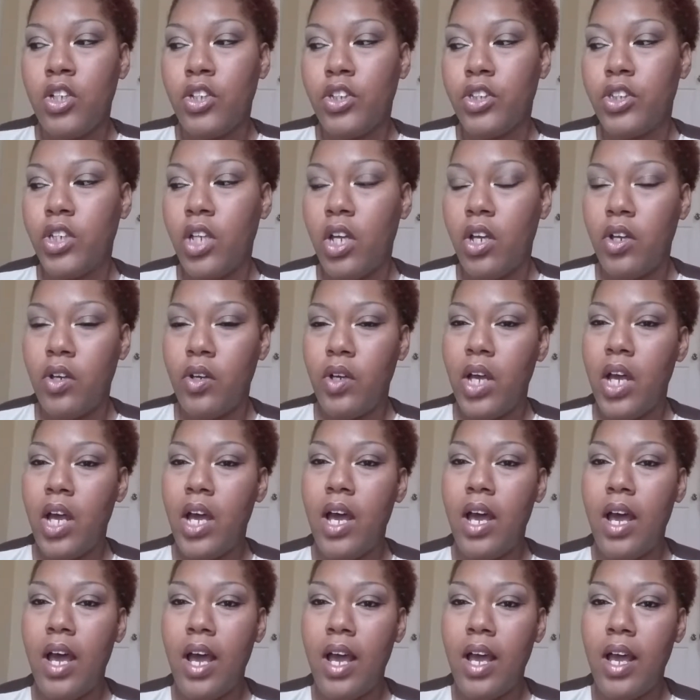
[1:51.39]
So
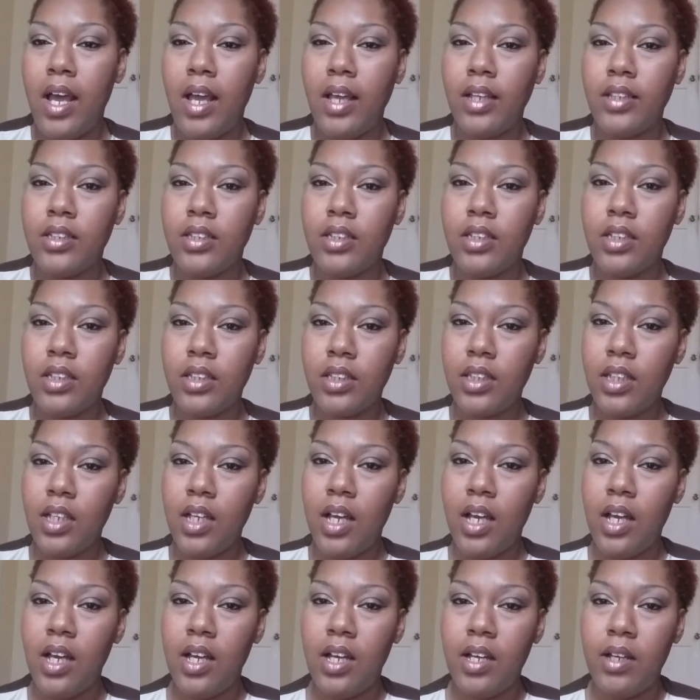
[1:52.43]
I took
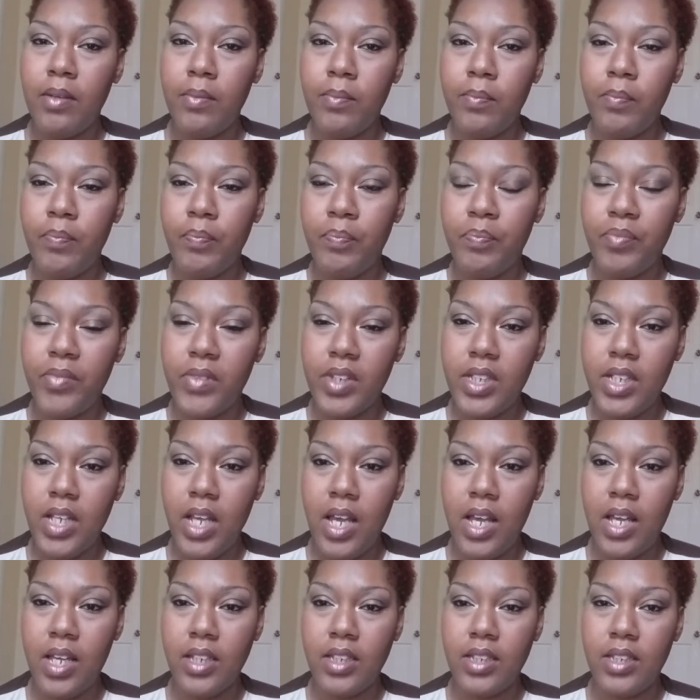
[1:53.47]
the
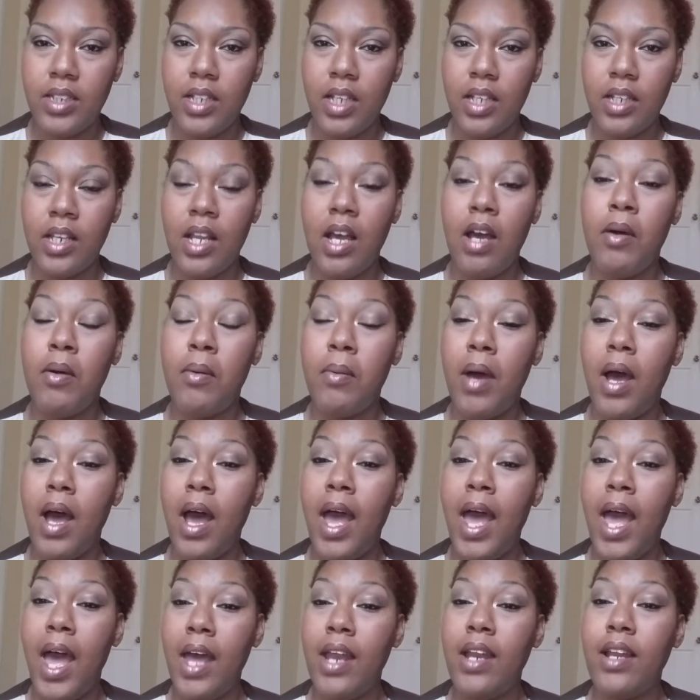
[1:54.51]
test. Now I
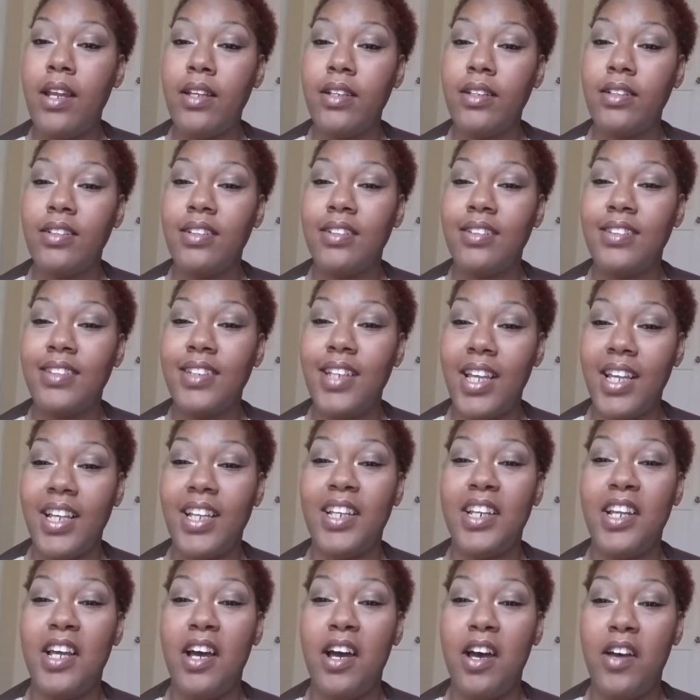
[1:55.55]
hadn't
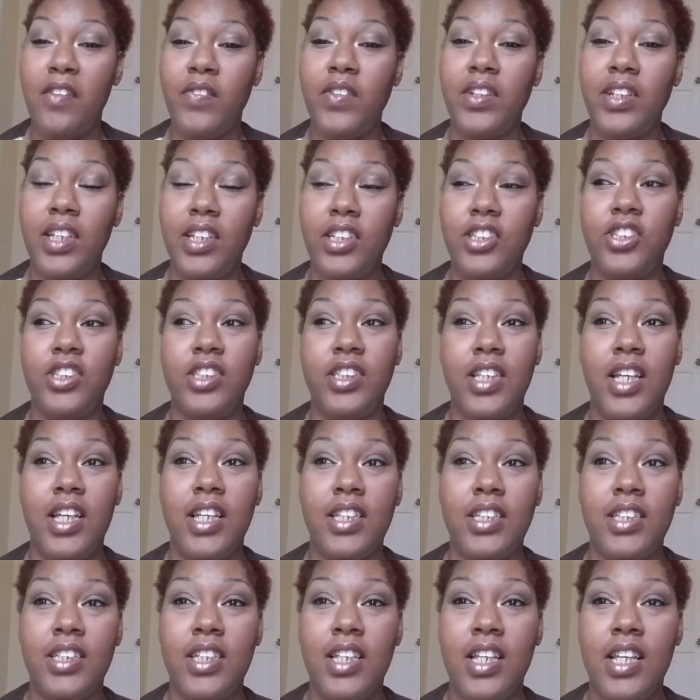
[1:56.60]
taken an ovulation
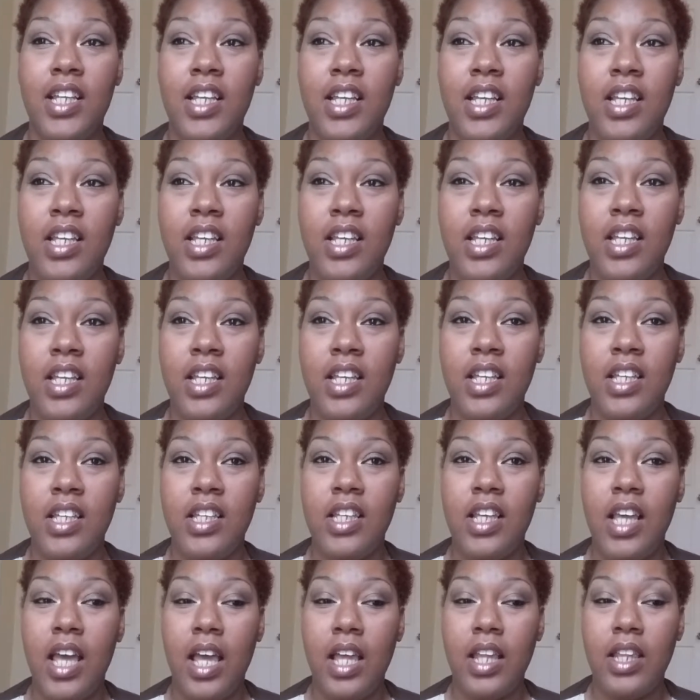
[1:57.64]
test
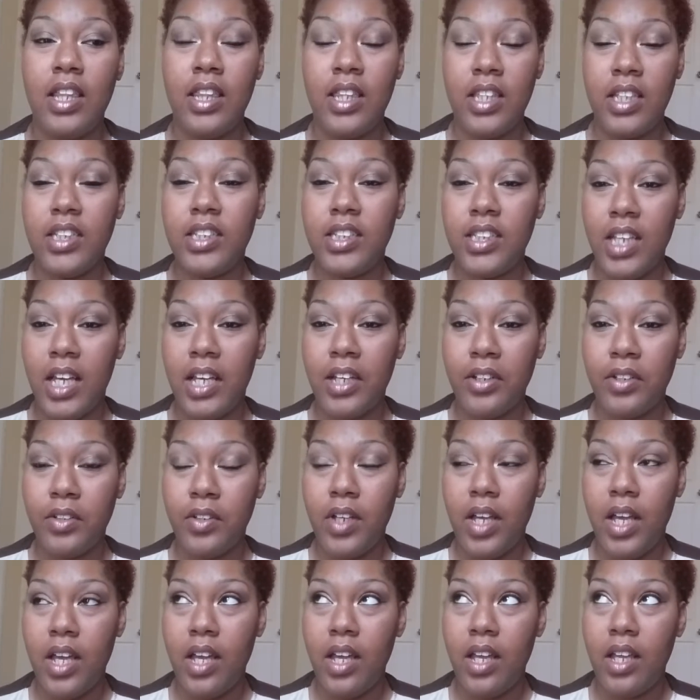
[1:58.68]
this
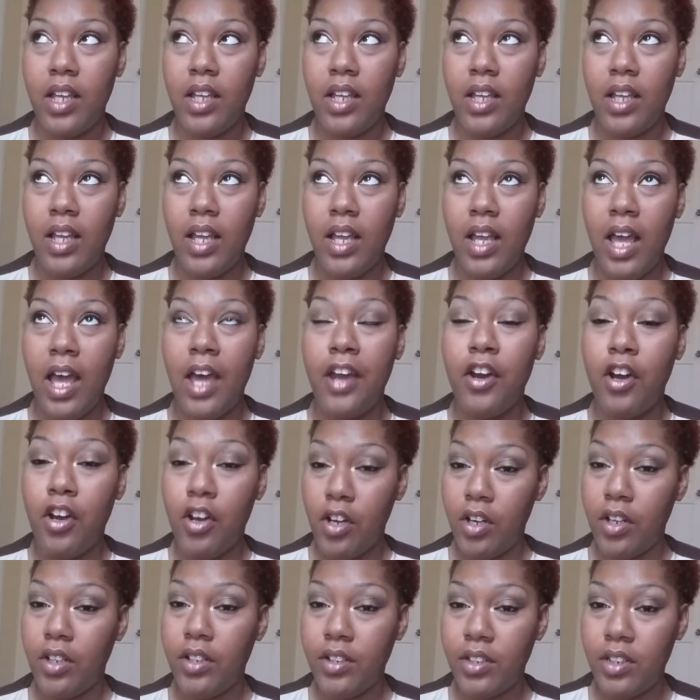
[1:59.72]
cycle at
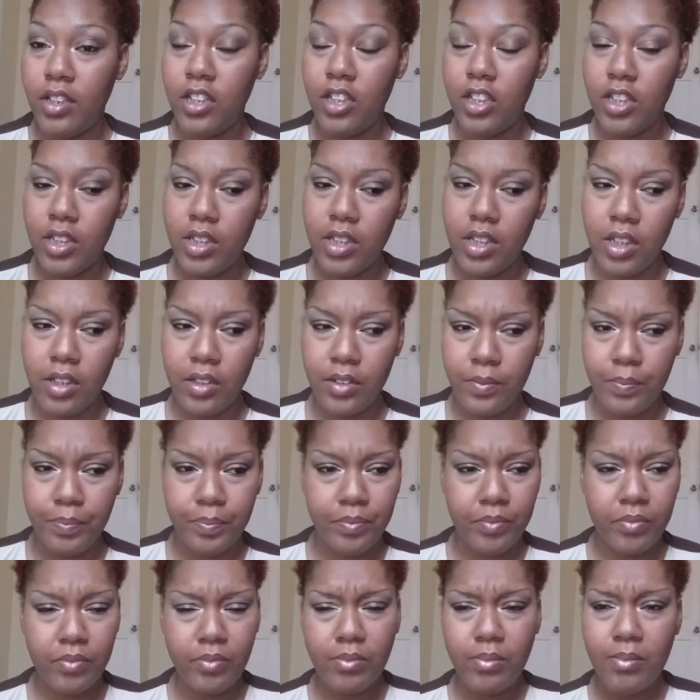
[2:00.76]
all. So
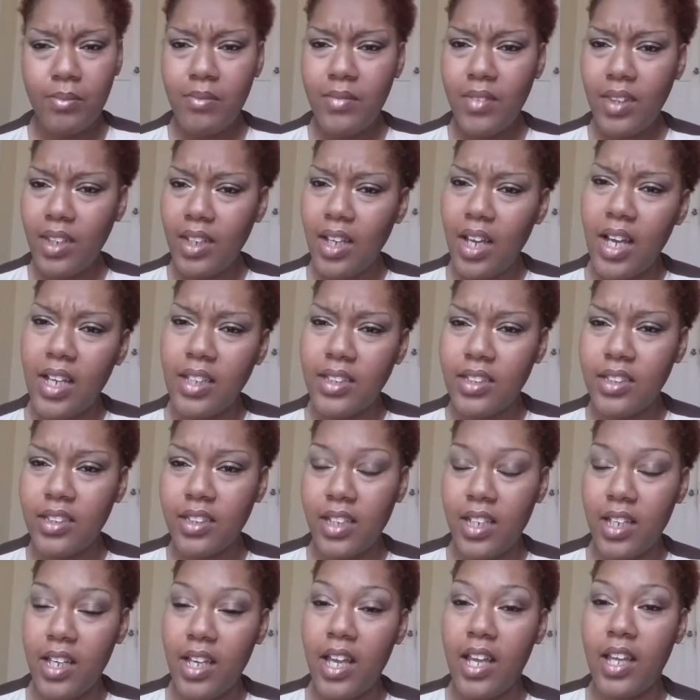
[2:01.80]
I
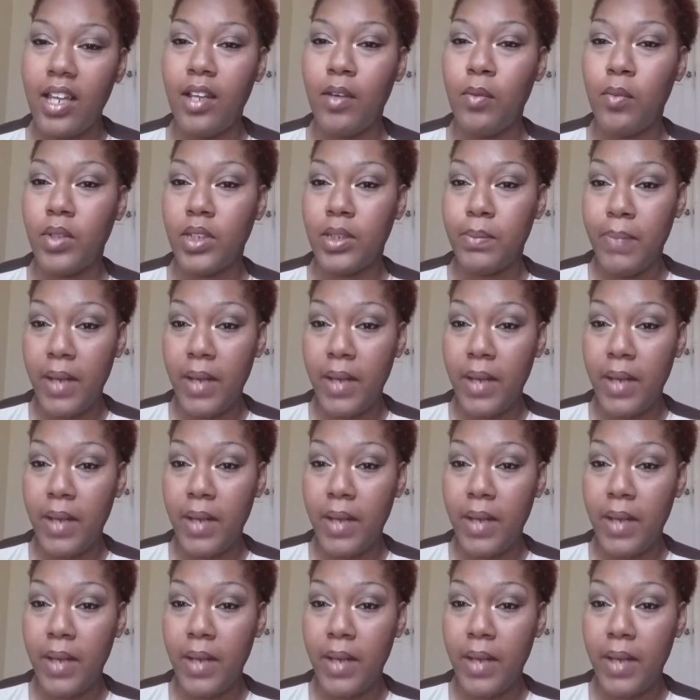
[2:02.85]
took it and it was